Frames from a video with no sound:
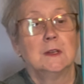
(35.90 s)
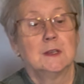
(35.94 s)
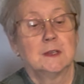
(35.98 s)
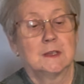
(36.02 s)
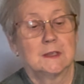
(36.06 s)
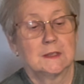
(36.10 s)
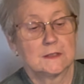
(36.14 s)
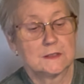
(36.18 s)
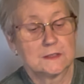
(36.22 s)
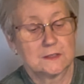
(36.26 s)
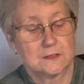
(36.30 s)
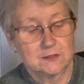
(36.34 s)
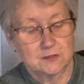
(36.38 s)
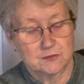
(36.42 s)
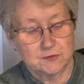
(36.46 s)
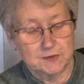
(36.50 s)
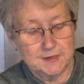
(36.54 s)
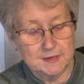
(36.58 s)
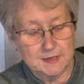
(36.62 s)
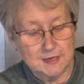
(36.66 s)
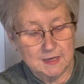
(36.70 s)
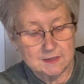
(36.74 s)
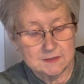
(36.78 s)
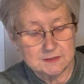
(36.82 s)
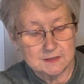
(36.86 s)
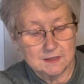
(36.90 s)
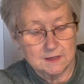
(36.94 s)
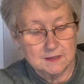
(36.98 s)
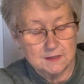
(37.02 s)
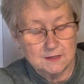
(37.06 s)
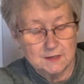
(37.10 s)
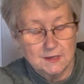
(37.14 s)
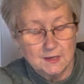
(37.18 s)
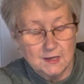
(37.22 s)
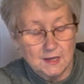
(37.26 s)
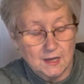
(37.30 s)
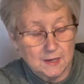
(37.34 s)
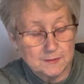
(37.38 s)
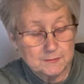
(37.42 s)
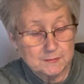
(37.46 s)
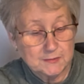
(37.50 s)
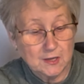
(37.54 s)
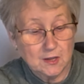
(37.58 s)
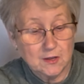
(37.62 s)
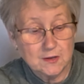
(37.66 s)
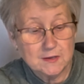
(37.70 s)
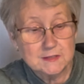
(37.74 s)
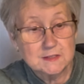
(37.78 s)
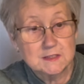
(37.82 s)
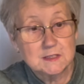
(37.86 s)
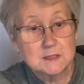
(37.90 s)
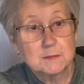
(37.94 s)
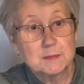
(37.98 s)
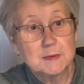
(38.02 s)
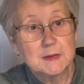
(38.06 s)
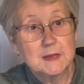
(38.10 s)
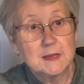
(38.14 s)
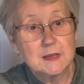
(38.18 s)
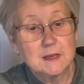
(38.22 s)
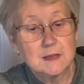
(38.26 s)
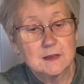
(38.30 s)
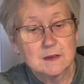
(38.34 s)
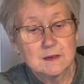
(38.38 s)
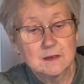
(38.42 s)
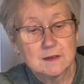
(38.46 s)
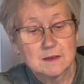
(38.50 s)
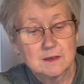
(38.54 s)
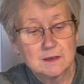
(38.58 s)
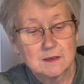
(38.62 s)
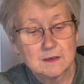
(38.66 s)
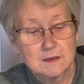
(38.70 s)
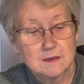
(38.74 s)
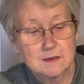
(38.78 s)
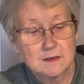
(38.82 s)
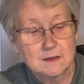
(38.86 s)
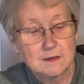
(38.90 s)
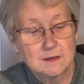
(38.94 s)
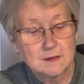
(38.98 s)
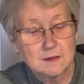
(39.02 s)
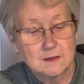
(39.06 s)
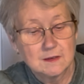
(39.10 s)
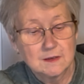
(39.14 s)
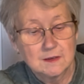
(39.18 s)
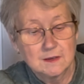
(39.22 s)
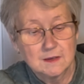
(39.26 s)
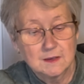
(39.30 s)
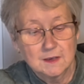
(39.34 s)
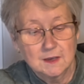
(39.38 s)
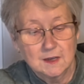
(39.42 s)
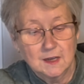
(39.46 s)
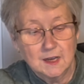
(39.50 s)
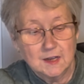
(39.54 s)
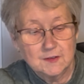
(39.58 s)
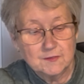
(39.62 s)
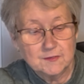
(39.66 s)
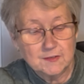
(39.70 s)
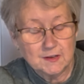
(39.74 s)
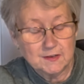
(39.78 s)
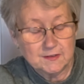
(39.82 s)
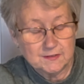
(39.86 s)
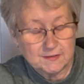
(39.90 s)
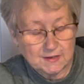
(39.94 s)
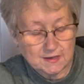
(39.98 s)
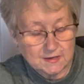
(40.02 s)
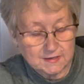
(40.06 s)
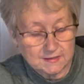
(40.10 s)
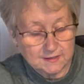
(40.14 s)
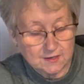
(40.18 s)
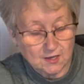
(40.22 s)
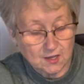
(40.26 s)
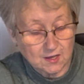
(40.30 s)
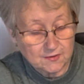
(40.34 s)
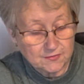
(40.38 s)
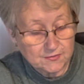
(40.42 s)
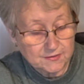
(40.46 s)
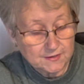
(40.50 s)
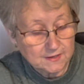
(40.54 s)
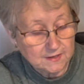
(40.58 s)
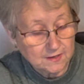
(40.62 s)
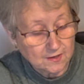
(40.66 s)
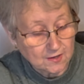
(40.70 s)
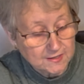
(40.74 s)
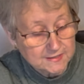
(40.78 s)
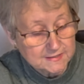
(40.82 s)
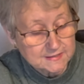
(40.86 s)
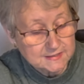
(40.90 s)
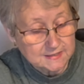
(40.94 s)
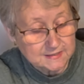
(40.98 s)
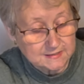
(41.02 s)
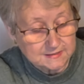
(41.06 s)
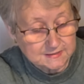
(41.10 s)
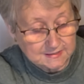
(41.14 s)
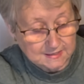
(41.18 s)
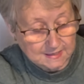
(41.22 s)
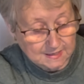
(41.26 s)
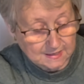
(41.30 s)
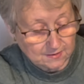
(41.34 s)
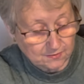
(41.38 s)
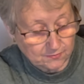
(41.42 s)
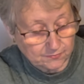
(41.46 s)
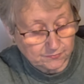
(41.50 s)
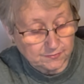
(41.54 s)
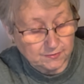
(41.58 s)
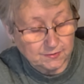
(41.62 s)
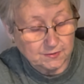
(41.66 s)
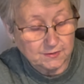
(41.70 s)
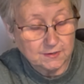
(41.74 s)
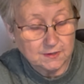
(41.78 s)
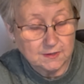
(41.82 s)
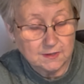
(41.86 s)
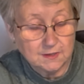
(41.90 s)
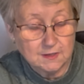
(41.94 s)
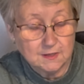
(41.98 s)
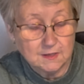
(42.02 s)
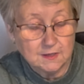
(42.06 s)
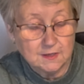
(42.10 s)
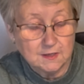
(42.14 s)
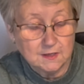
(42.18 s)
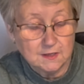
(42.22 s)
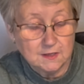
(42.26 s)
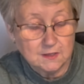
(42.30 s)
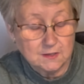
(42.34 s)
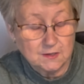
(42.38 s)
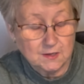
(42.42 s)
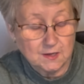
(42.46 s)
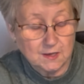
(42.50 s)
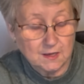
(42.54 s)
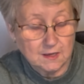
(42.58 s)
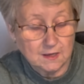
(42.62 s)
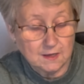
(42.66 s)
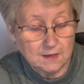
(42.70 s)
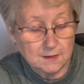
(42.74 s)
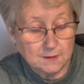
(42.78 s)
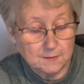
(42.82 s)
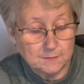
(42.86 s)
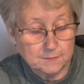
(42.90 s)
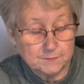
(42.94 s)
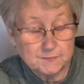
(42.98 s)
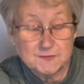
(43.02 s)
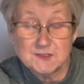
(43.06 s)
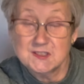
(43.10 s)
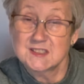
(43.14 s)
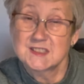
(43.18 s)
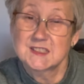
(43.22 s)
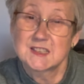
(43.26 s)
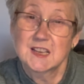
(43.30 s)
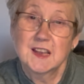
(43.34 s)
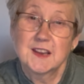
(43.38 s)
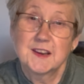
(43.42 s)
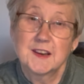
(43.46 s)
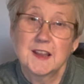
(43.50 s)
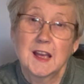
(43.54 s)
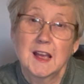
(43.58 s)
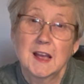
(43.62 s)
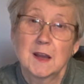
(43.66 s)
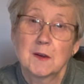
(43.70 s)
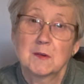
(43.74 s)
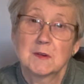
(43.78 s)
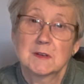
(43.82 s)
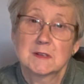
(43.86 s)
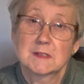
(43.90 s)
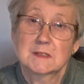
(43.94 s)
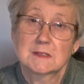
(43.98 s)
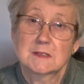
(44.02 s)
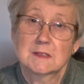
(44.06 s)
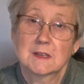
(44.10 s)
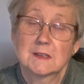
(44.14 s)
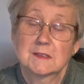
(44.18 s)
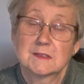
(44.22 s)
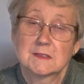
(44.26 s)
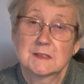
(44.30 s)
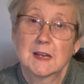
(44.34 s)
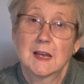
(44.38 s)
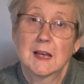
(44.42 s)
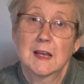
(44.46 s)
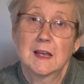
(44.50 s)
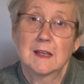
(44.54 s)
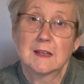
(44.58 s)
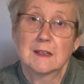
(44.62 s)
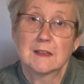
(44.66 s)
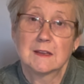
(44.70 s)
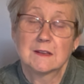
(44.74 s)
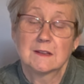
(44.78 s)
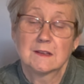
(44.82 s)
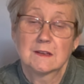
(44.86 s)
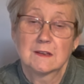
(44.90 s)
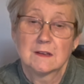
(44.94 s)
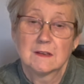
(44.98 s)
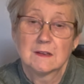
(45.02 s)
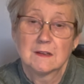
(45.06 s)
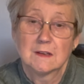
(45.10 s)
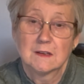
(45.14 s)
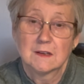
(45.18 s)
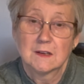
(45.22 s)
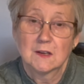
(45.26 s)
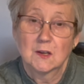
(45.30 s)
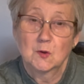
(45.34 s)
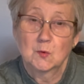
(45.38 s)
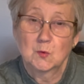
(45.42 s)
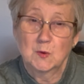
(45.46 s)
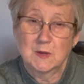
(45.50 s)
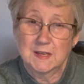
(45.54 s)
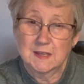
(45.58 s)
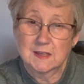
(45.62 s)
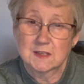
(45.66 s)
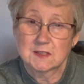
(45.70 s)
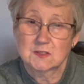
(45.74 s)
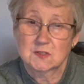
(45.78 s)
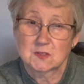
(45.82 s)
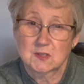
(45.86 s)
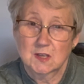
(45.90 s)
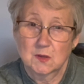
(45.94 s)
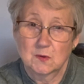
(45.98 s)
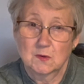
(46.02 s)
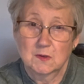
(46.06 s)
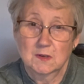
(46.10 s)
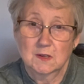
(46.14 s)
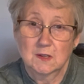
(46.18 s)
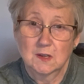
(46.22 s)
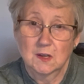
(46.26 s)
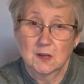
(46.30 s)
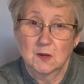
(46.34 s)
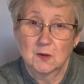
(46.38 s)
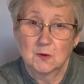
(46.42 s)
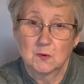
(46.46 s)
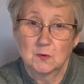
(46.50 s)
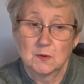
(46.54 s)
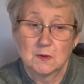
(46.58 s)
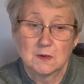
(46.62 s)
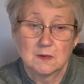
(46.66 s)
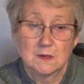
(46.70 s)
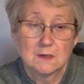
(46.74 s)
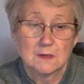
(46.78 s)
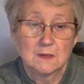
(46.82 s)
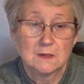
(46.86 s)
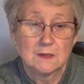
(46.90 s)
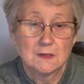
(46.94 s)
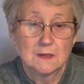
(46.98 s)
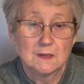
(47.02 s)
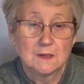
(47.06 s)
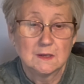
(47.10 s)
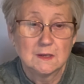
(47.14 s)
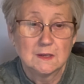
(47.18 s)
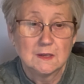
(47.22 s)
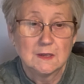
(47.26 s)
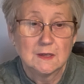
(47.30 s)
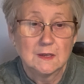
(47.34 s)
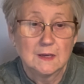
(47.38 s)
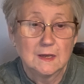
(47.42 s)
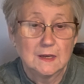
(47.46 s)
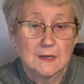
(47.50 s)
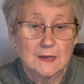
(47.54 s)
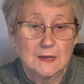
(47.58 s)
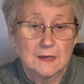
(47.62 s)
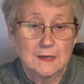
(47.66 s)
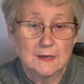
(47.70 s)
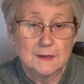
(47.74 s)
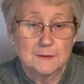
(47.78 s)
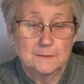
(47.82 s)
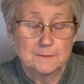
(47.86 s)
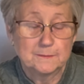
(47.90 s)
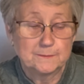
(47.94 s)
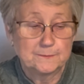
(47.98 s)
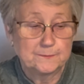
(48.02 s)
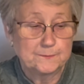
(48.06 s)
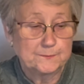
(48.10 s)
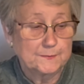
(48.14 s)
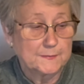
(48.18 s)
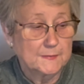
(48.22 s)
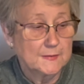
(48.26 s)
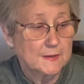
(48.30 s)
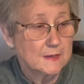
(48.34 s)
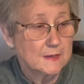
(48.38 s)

into the greenhouse. I'm going to be, I cut the lighting down to 10 hours a day a week or so ago. I'm